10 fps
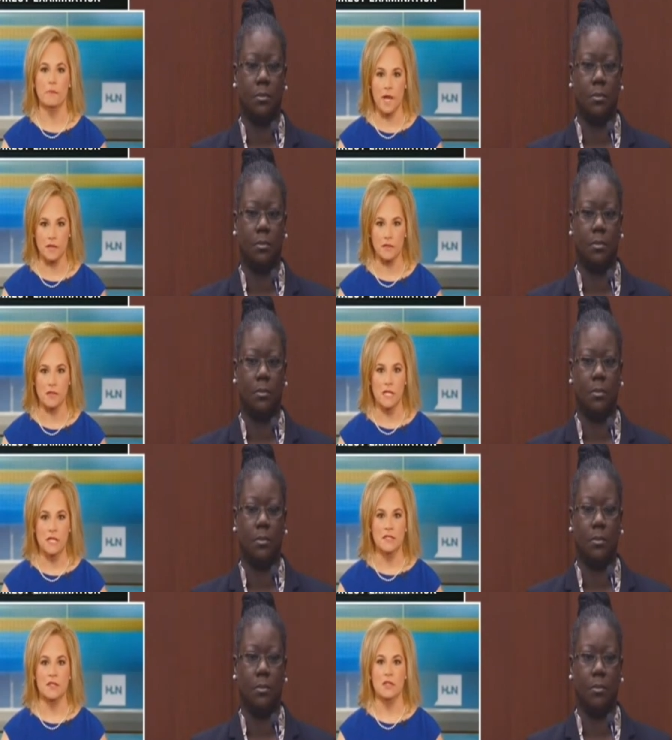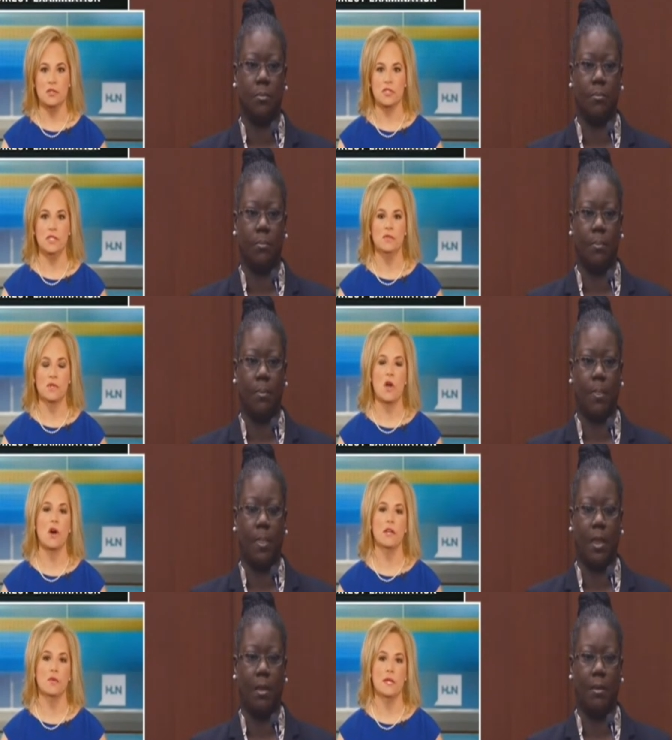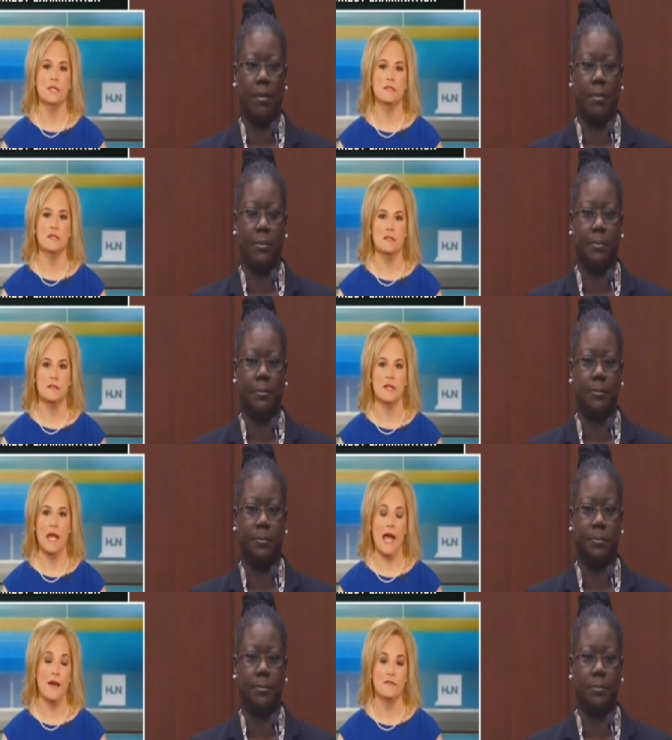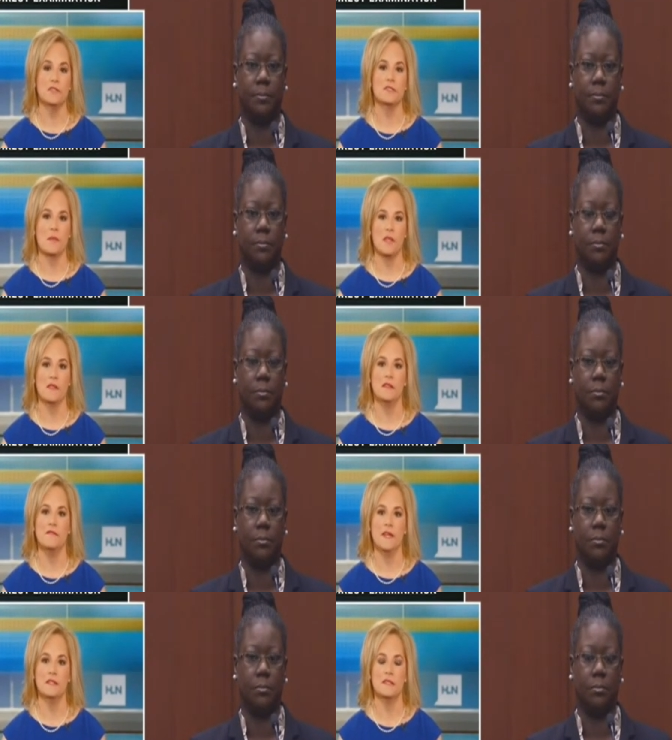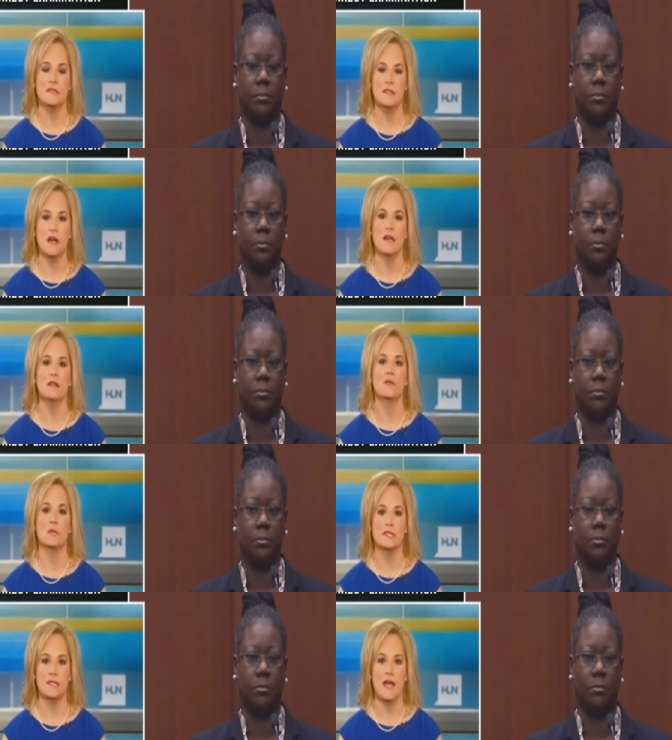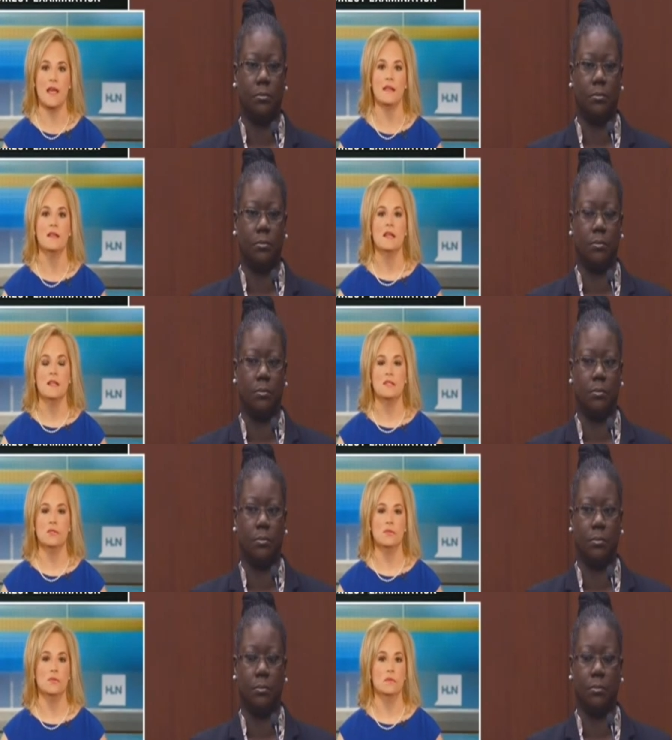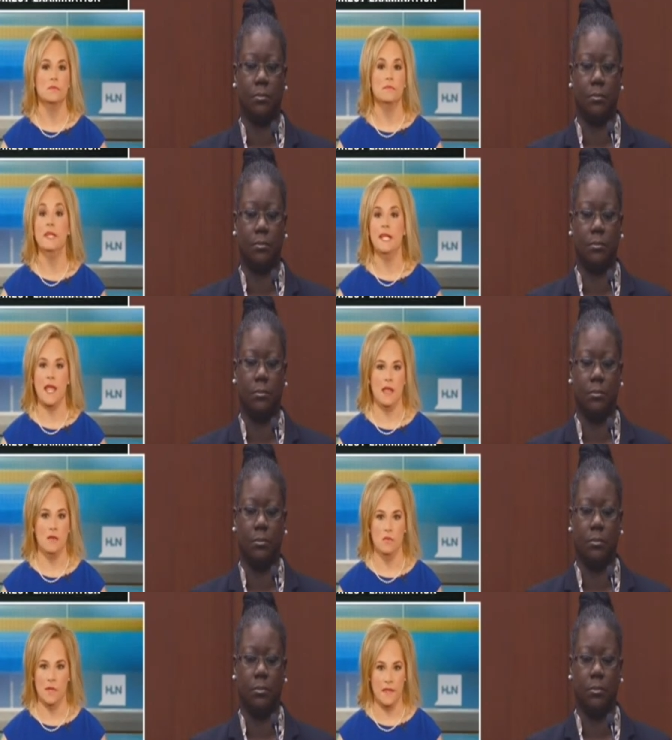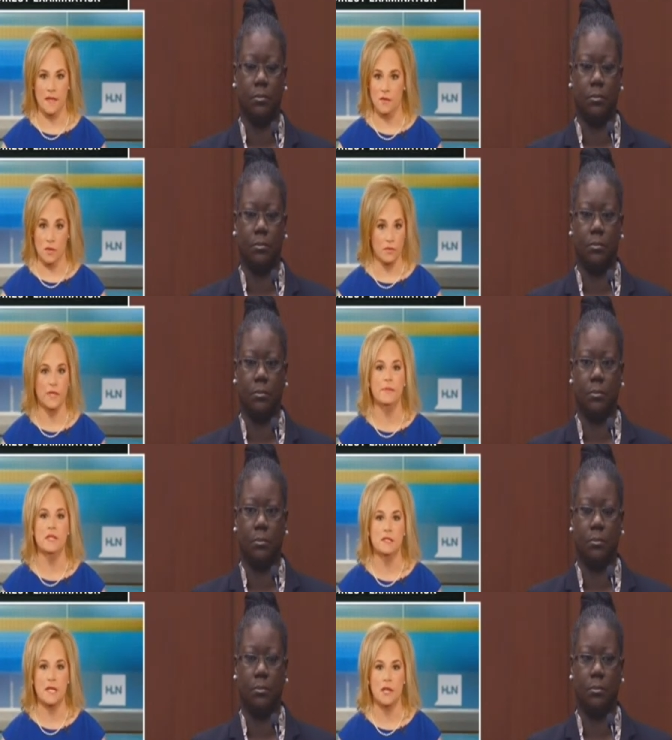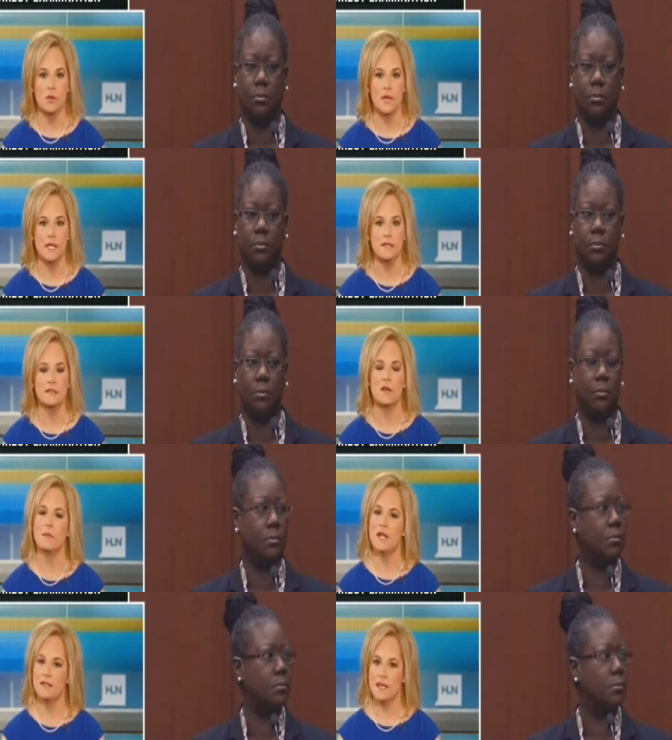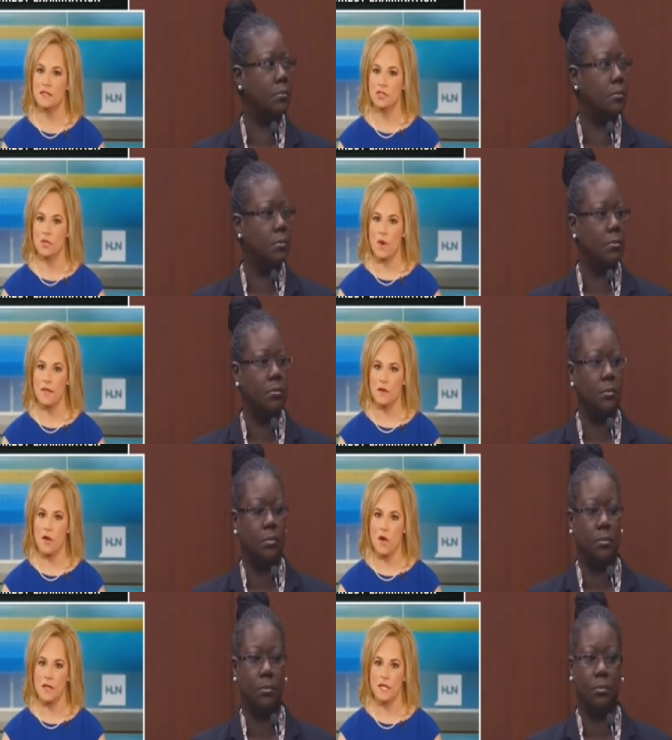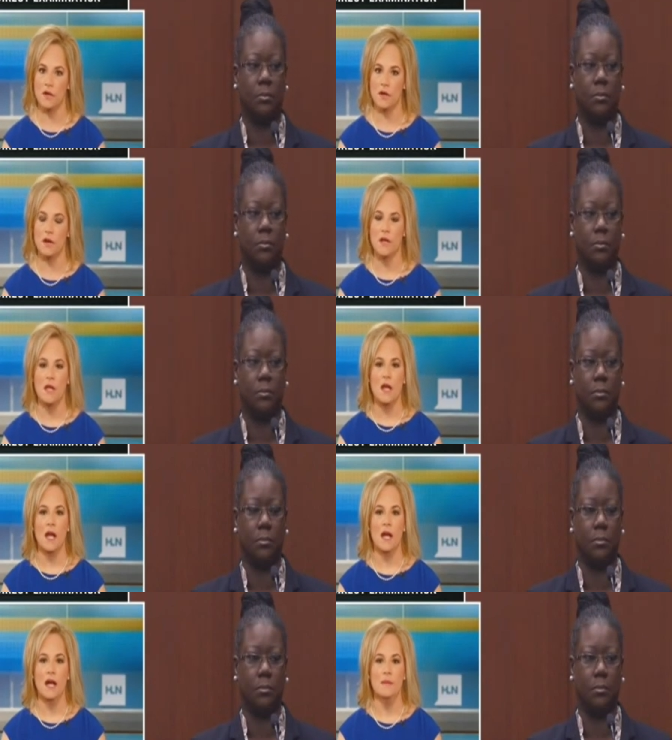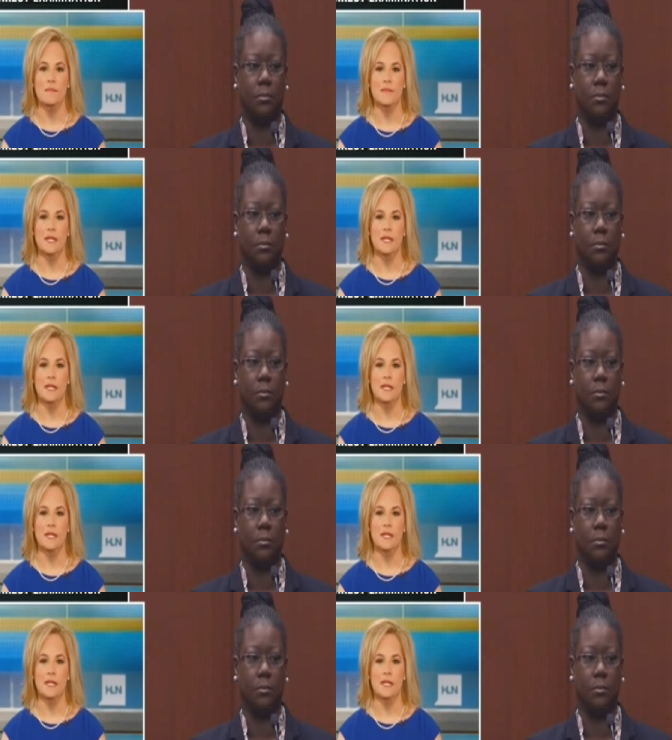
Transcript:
Speaker 1: rebuttal. So usually you recall your witnesses after something the defense has done or said to mitigate what they or rehabilitate your witness. So I'm not exactly sure why they're calling her. Uh,